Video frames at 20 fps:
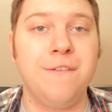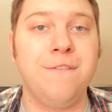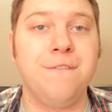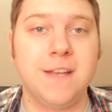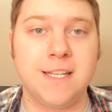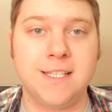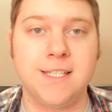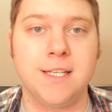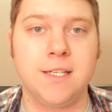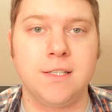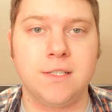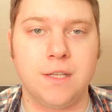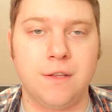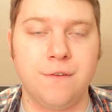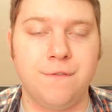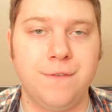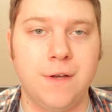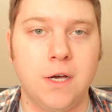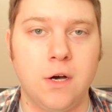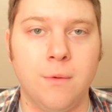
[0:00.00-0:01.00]
fitting to
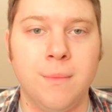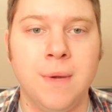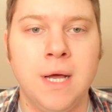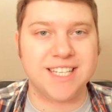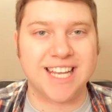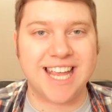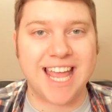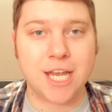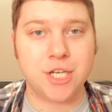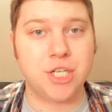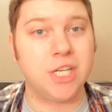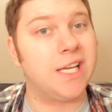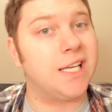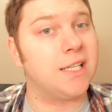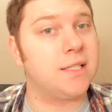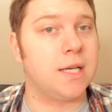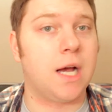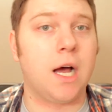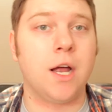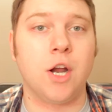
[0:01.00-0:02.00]
the film. Takeshi
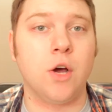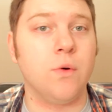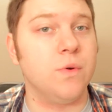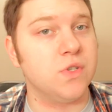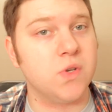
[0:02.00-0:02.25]
Kitano